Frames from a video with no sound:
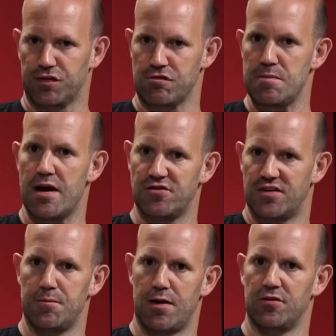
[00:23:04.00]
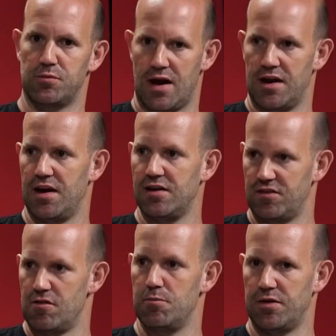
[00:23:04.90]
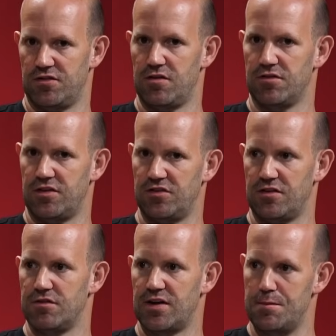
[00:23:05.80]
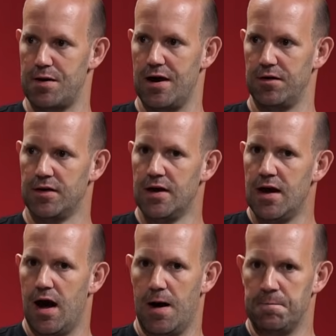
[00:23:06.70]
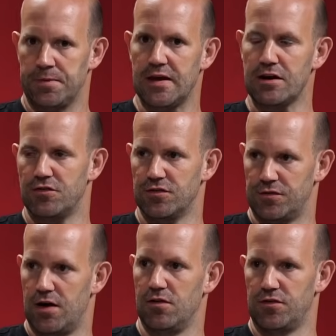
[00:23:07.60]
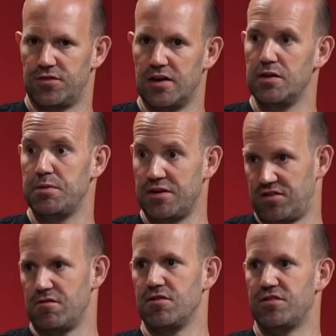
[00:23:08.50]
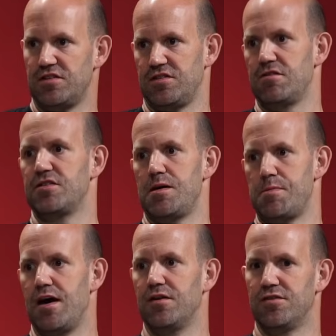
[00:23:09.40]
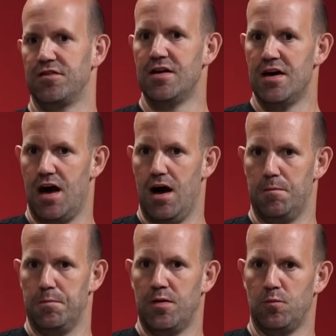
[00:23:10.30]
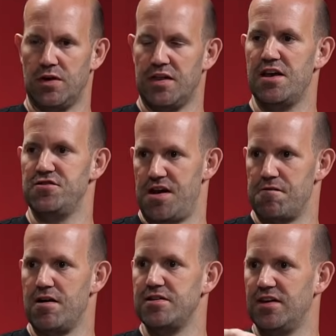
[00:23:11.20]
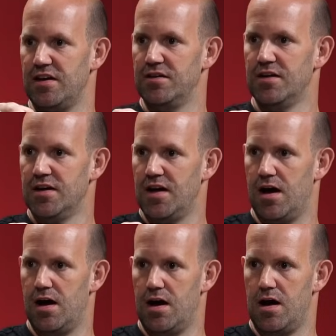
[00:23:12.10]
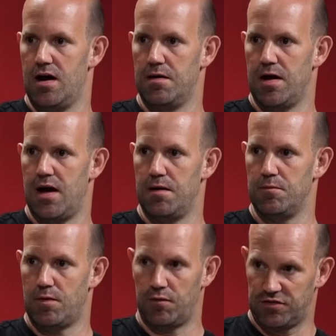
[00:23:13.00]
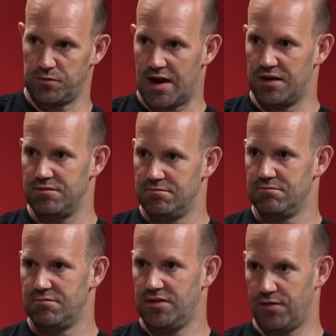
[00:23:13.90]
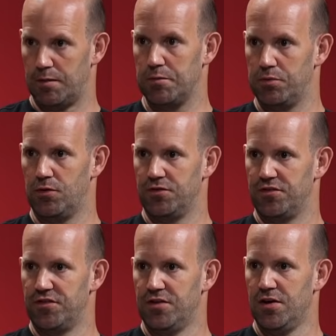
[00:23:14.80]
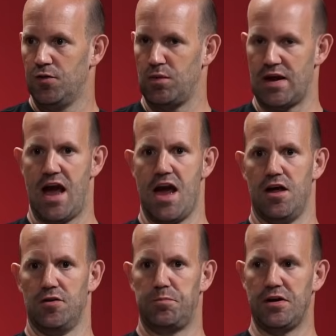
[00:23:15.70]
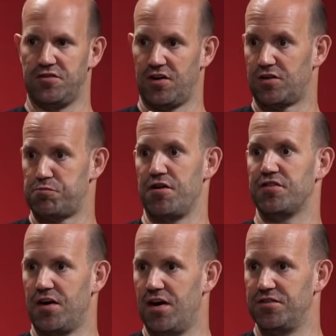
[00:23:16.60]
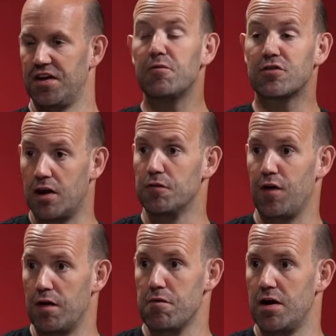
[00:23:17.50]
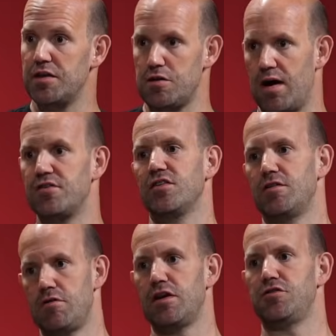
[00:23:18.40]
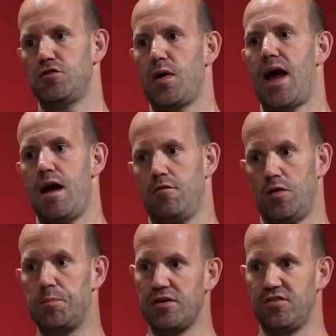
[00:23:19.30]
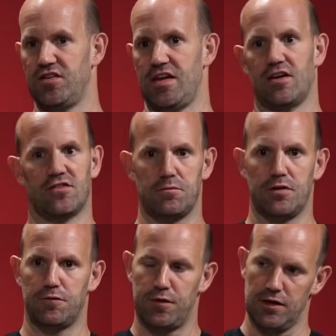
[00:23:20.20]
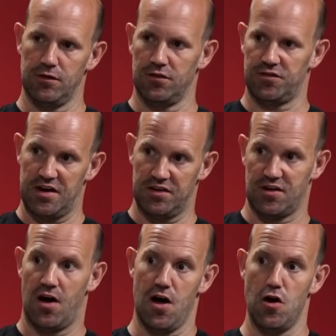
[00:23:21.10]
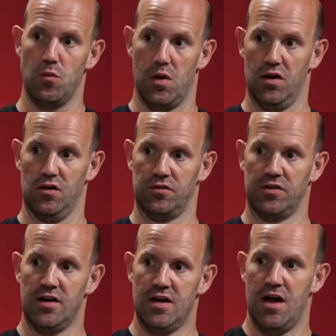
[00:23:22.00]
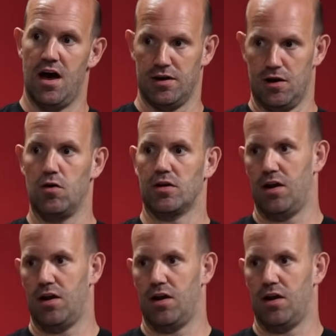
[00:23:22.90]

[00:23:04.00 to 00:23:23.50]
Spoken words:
three major tape outs. We had an A0, B0, C0 tape out. Each of those, certainly the B0 and C0 tape outs, we then generated. Obviously, we had development boards, we had PCI Express cards, and that was kind of fun, right? That you actually really do have a PC, except it feels in its I/O world a lot